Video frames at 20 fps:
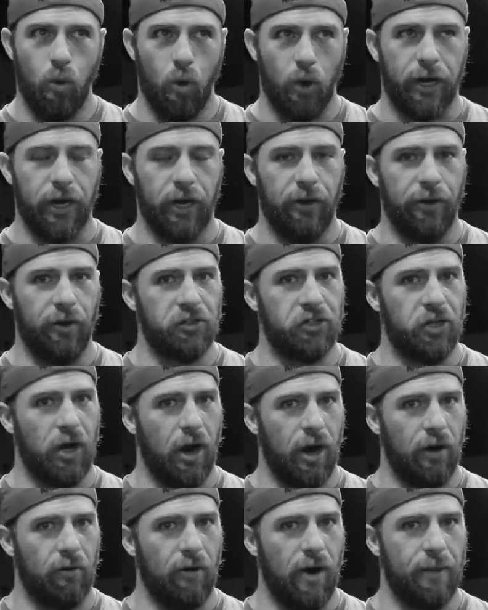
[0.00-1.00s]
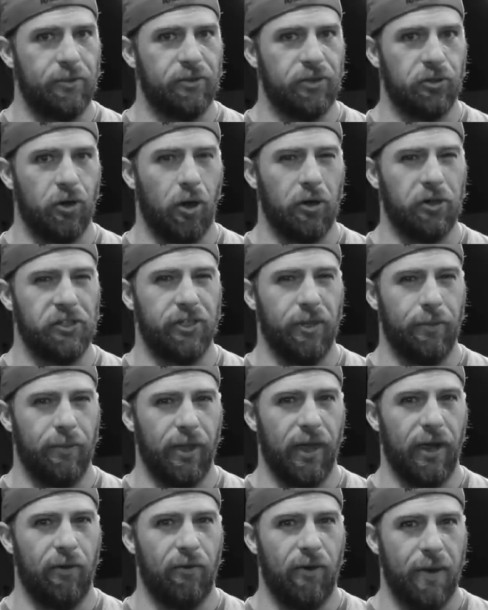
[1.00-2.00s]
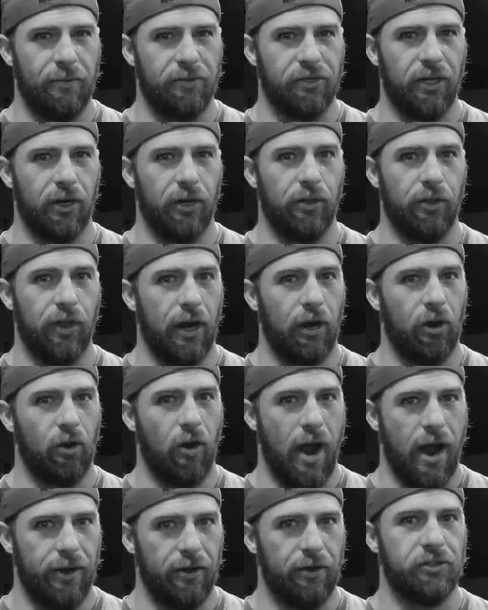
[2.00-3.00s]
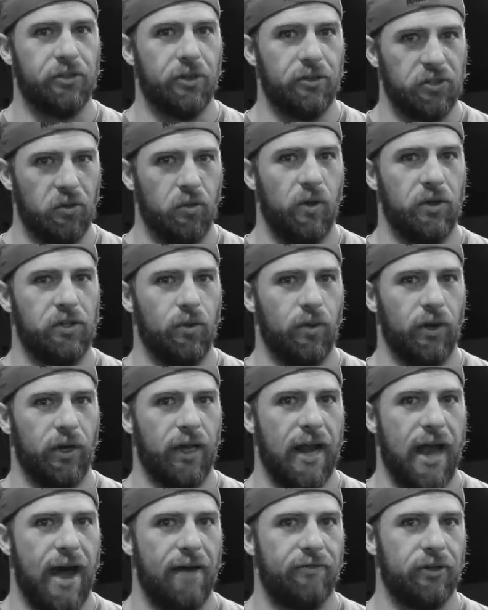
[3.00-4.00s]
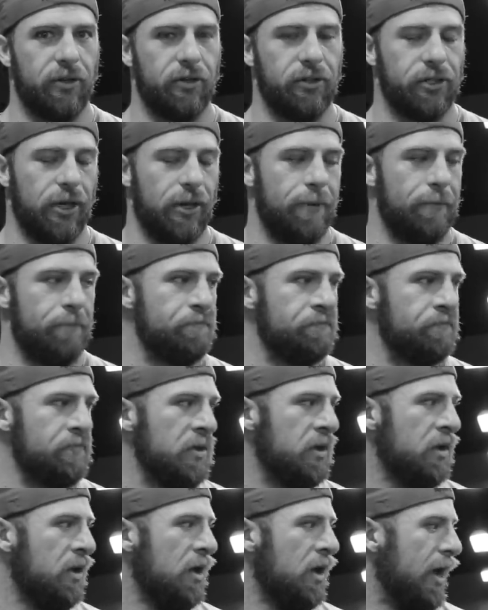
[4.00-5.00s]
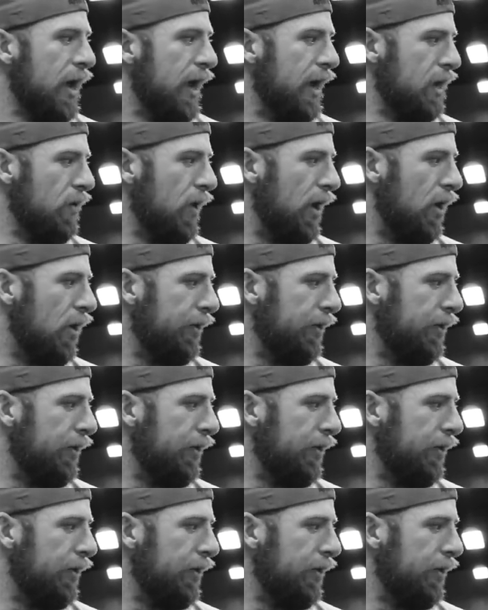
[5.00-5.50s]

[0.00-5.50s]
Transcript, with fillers: working on those hard reps, those hard stimulating reps that are grinders. Those are the ones you wanna get after, so. Anyway,